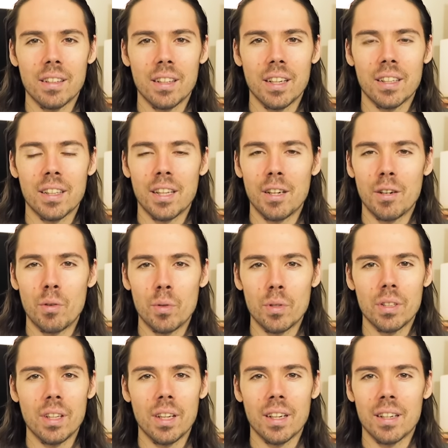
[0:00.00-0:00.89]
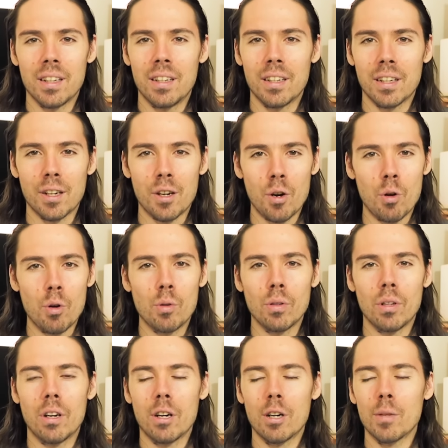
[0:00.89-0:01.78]
Like they always, like a
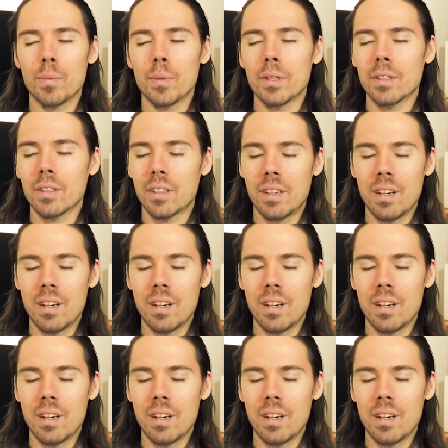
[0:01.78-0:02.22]
Nicole Arbour.